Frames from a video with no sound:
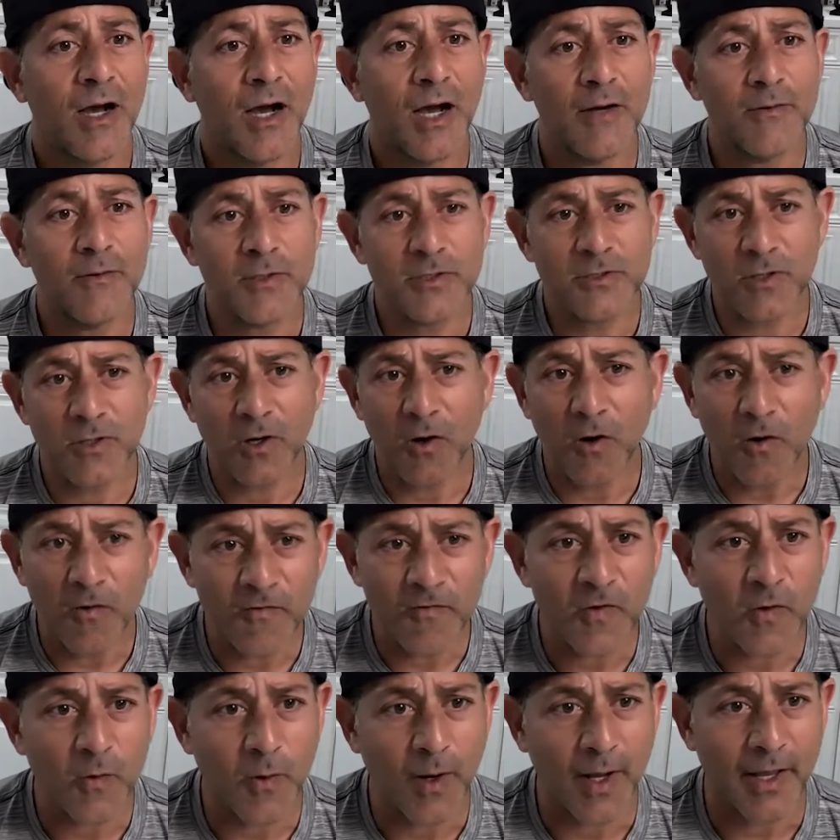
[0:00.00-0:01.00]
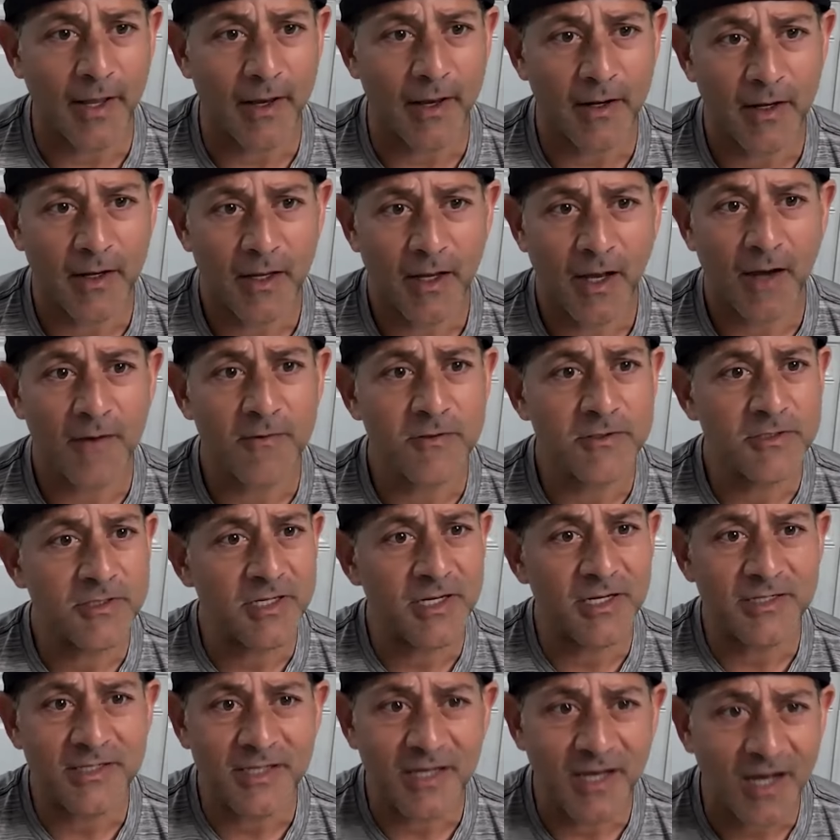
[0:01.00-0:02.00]
I was overweight. I was
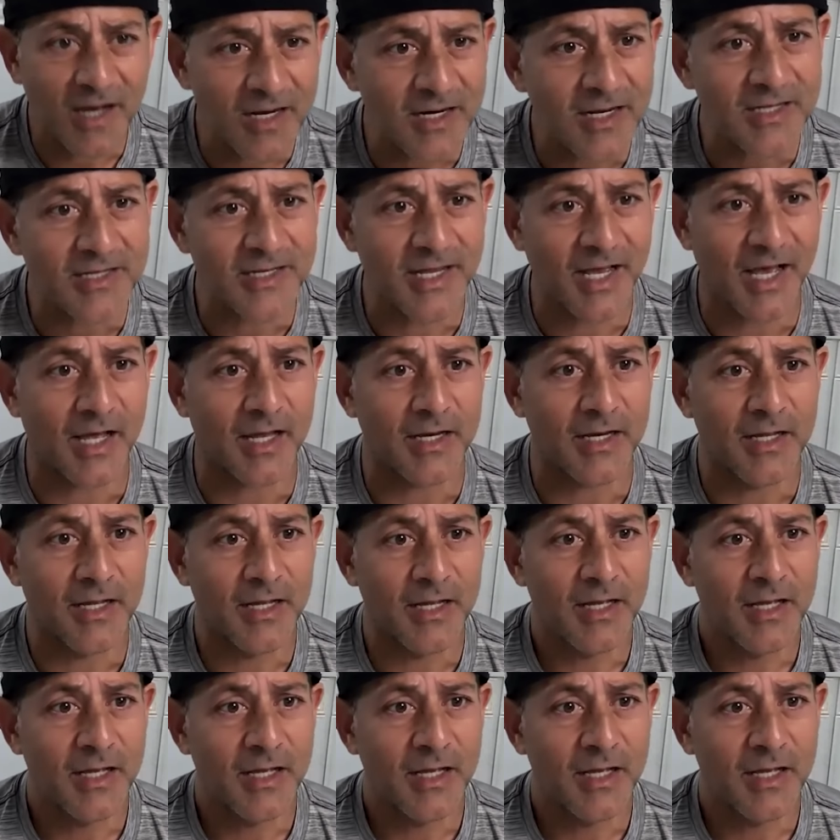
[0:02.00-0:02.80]
in a ton of debt.